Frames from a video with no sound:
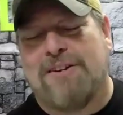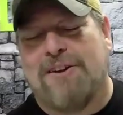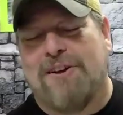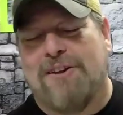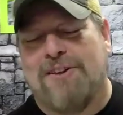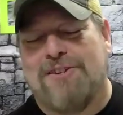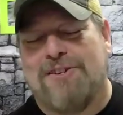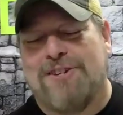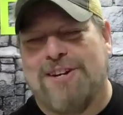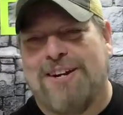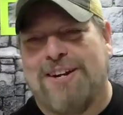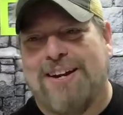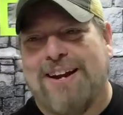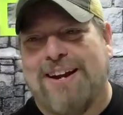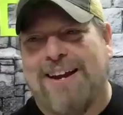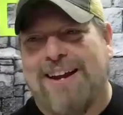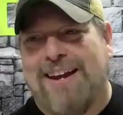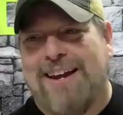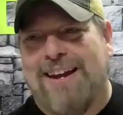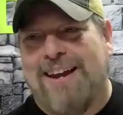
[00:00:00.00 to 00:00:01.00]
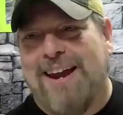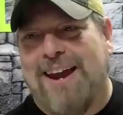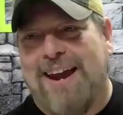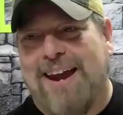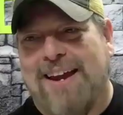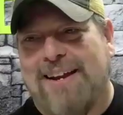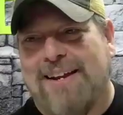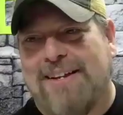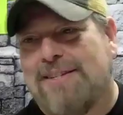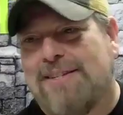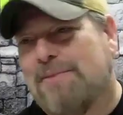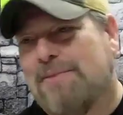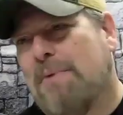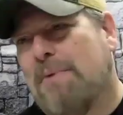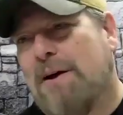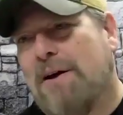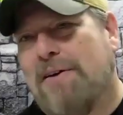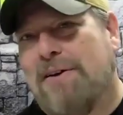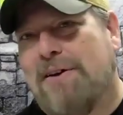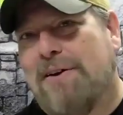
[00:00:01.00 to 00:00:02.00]
technology, and it's
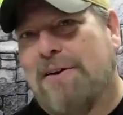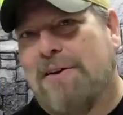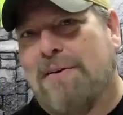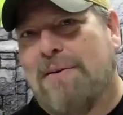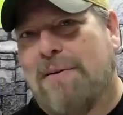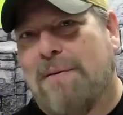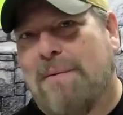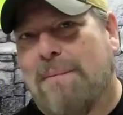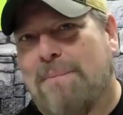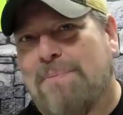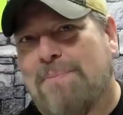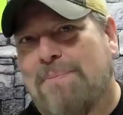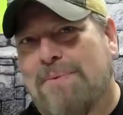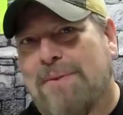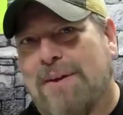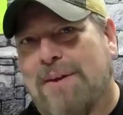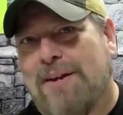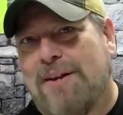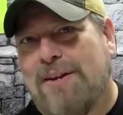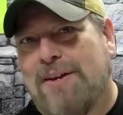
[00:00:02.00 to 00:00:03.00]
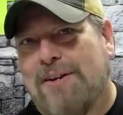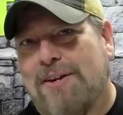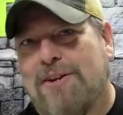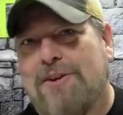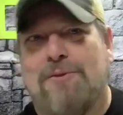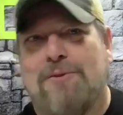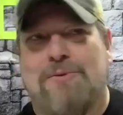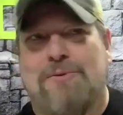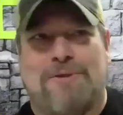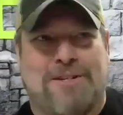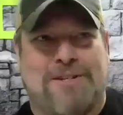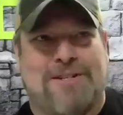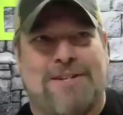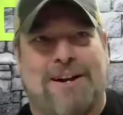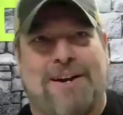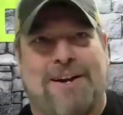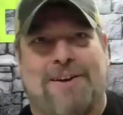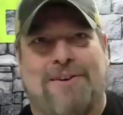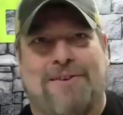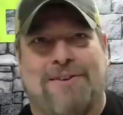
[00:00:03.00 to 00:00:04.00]
about like Yakuza
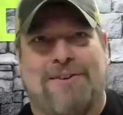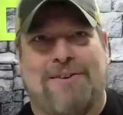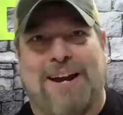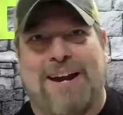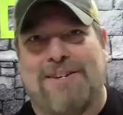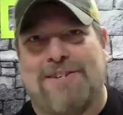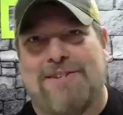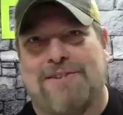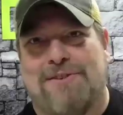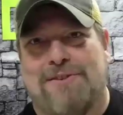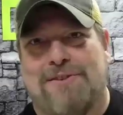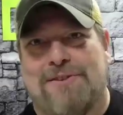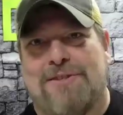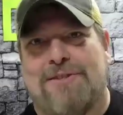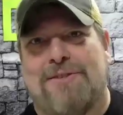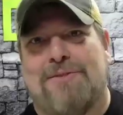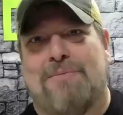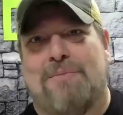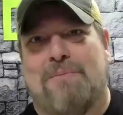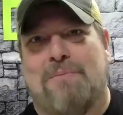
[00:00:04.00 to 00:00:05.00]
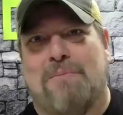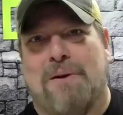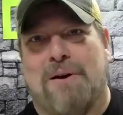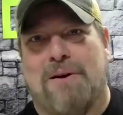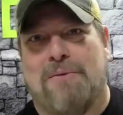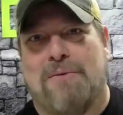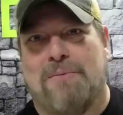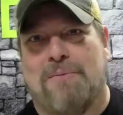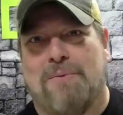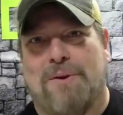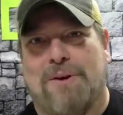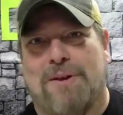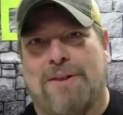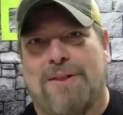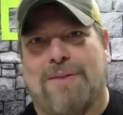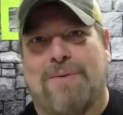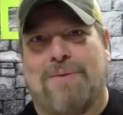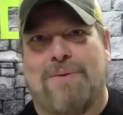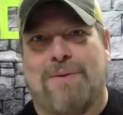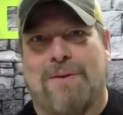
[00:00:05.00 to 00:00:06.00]
style gangsters, but
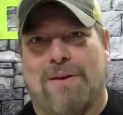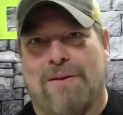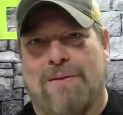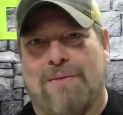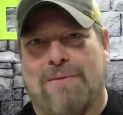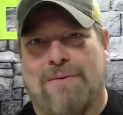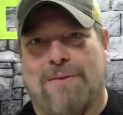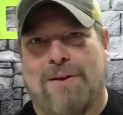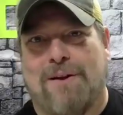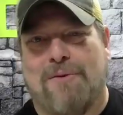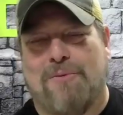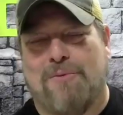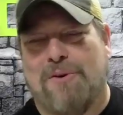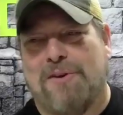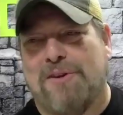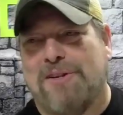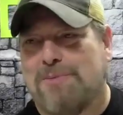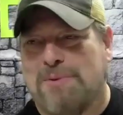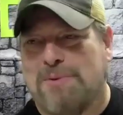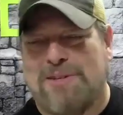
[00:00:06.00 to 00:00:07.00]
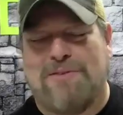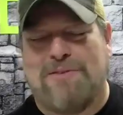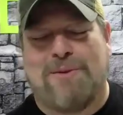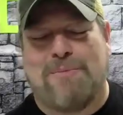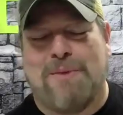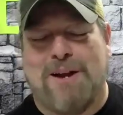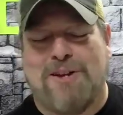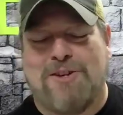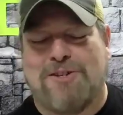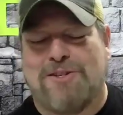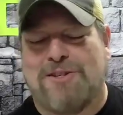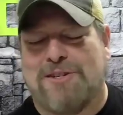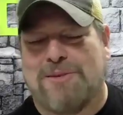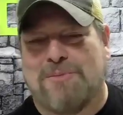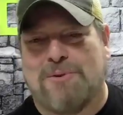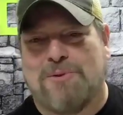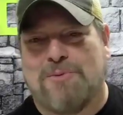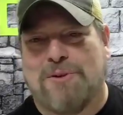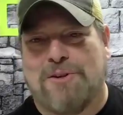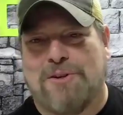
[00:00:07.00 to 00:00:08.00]
with a really specific magic
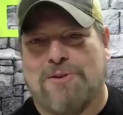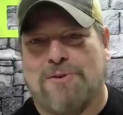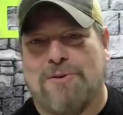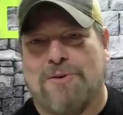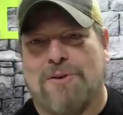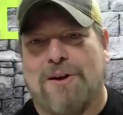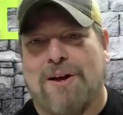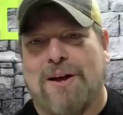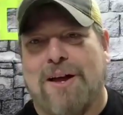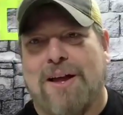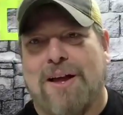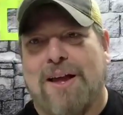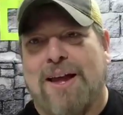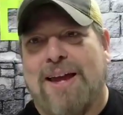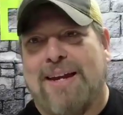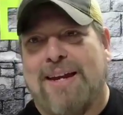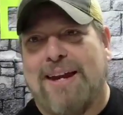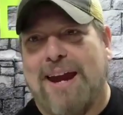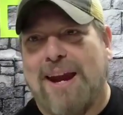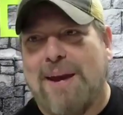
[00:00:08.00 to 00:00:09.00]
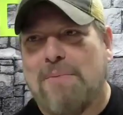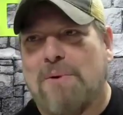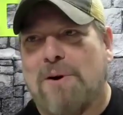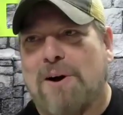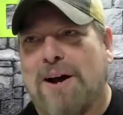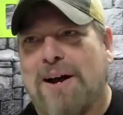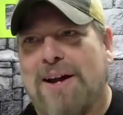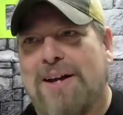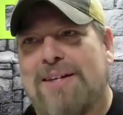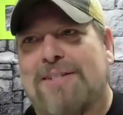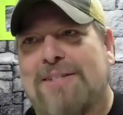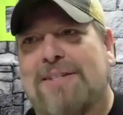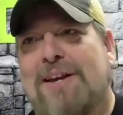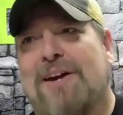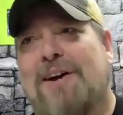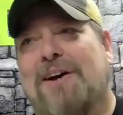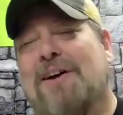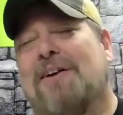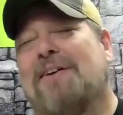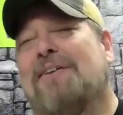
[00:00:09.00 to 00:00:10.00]
system. It's really cool. Game wise,
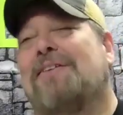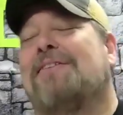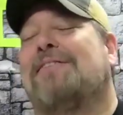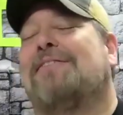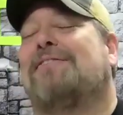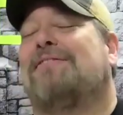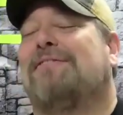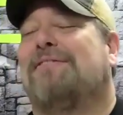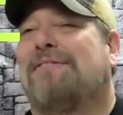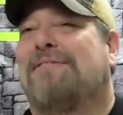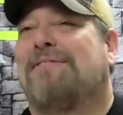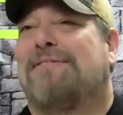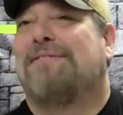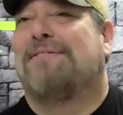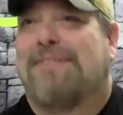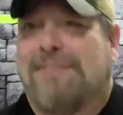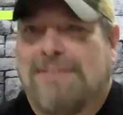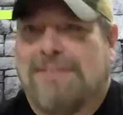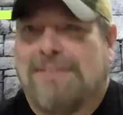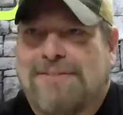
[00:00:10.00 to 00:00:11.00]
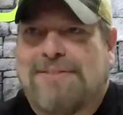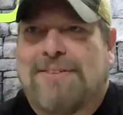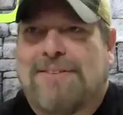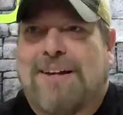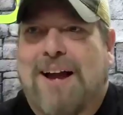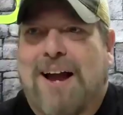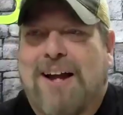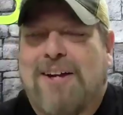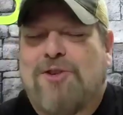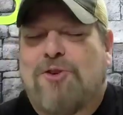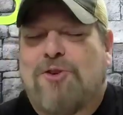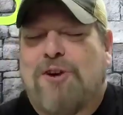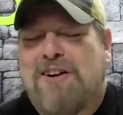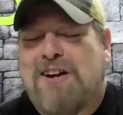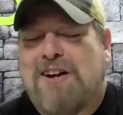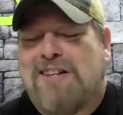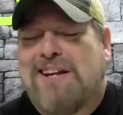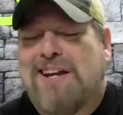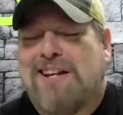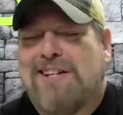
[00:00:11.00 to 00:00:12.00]
I
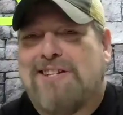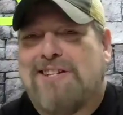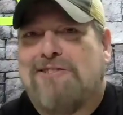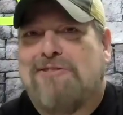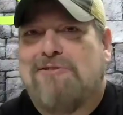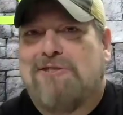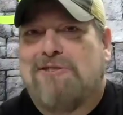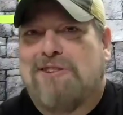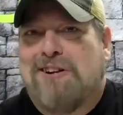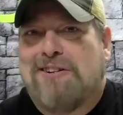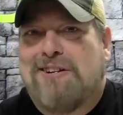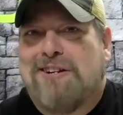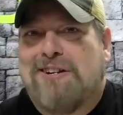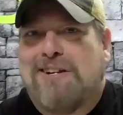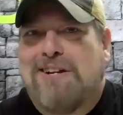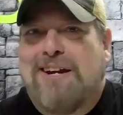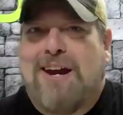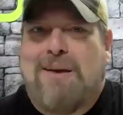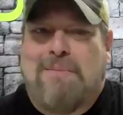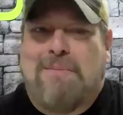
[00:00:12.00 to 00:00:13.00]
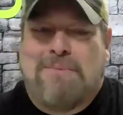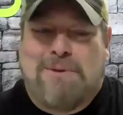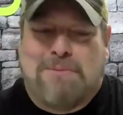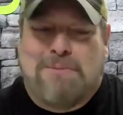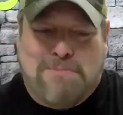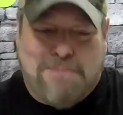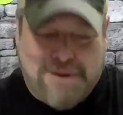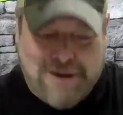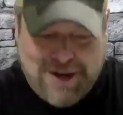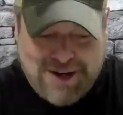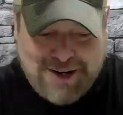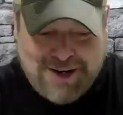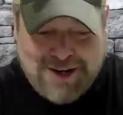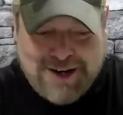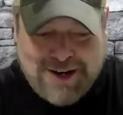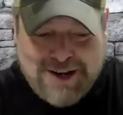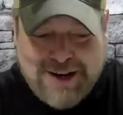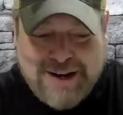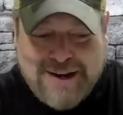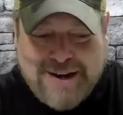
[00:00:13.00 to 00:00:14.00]
try not to get too sucked into games, but
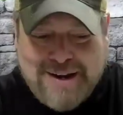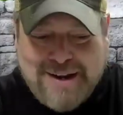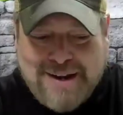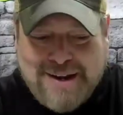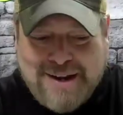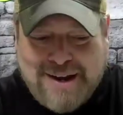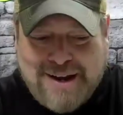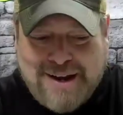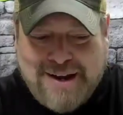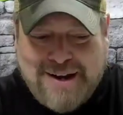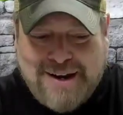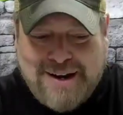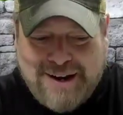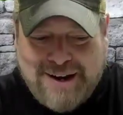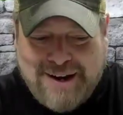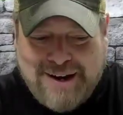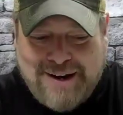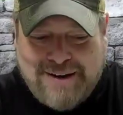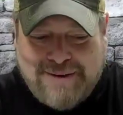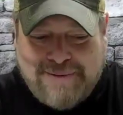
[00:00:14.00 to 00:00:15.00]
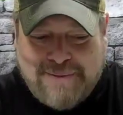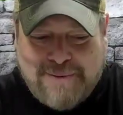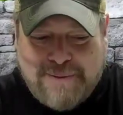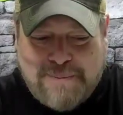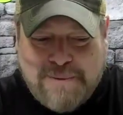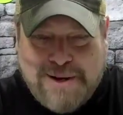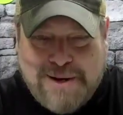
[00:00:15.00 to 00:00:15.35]
I